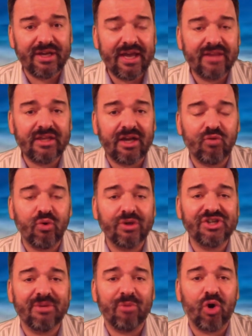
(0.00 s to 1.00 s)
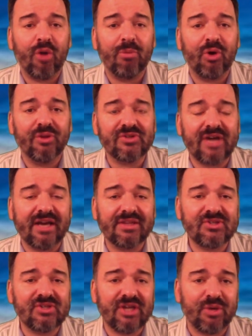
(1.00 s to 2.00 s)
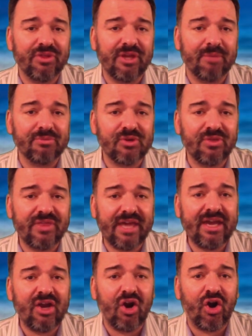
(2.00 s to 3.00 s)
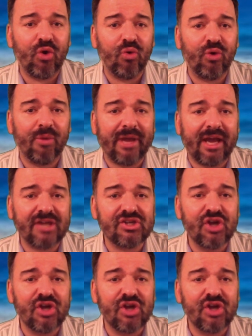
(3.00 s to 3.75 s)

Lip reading: and then, of course, Jim Harbaugh decided to stick with him. So they are quarterbacks